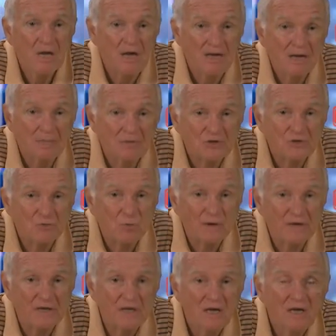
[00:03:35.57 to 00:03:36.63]
At number
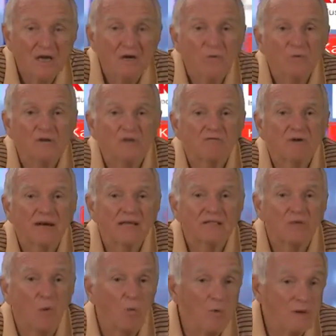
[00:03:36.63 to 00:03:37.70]
20, we cracked
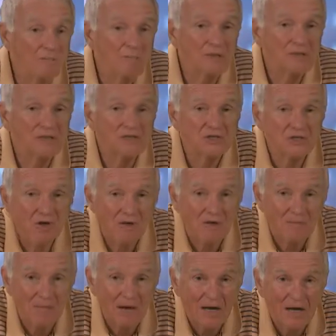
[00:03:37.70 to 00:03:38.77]
the $1 billion
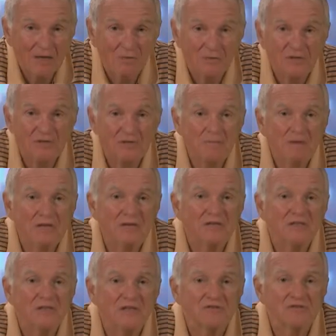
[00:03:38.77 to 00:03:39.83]
mark with Command
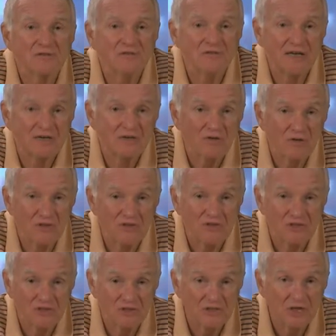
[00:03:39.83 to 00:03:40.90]
Industrial
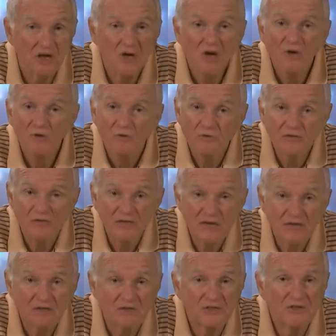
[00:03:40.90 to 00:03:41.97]
Technologies, whose
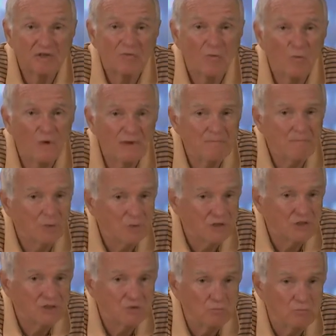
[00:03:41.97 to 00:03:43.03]
sales of
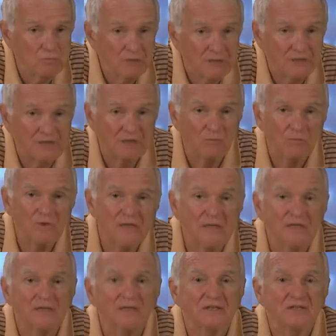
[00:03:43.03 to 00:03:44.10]
$1.2 billion were
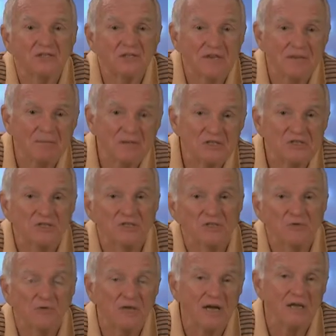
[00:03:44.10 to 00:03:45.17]
nearly the same as in
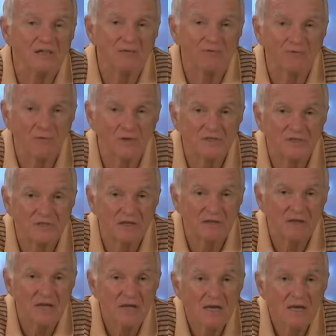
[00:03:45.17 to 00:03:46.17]
2014.